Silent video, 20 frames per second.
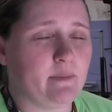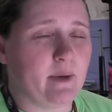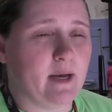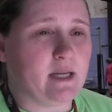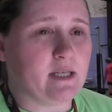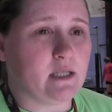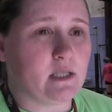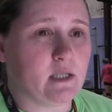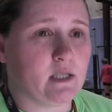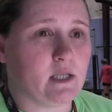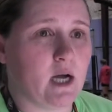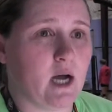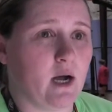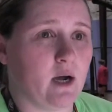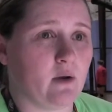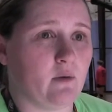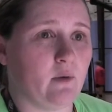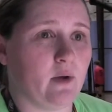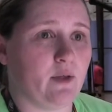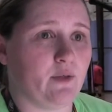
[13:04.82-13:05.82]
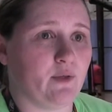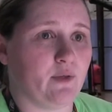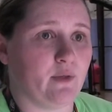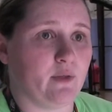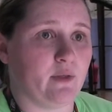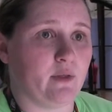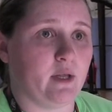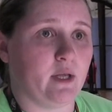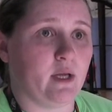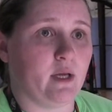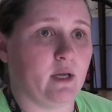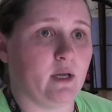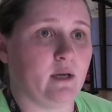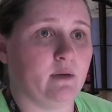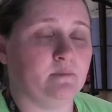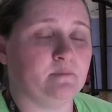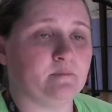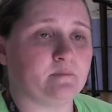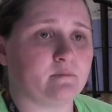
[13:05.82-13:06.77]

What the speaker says: best to talk with the